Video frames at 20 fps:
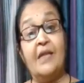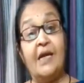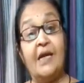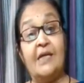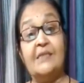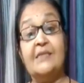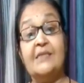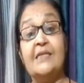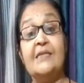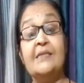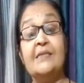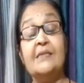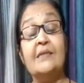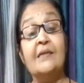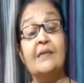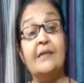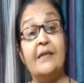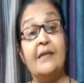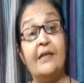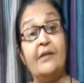Assets
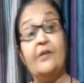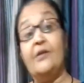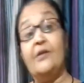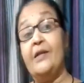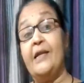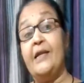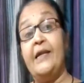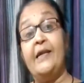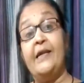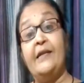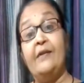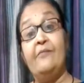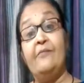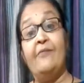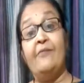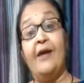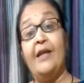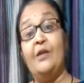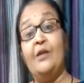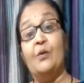deteriorate in
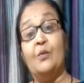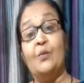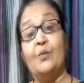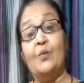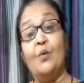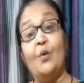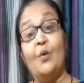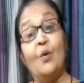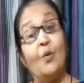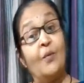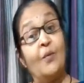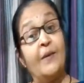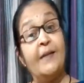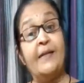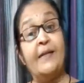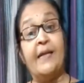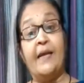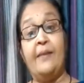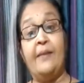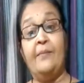value over
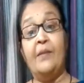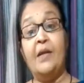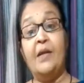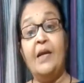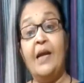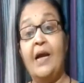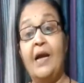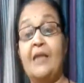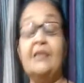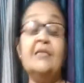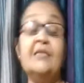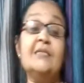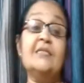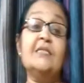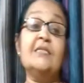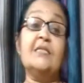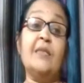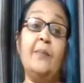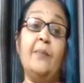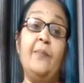time, and this
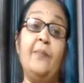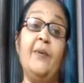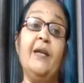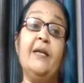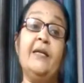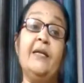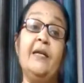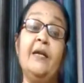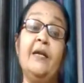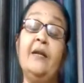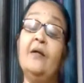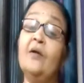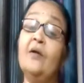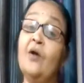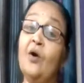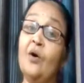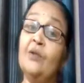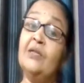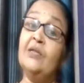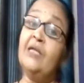is reflected
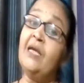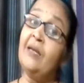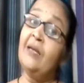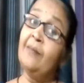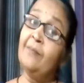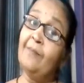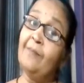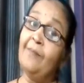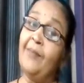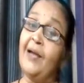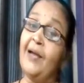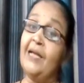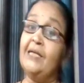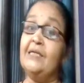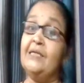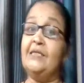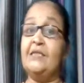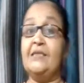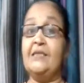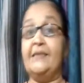on the
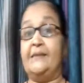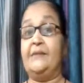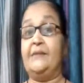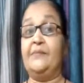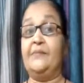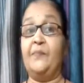balance sheet.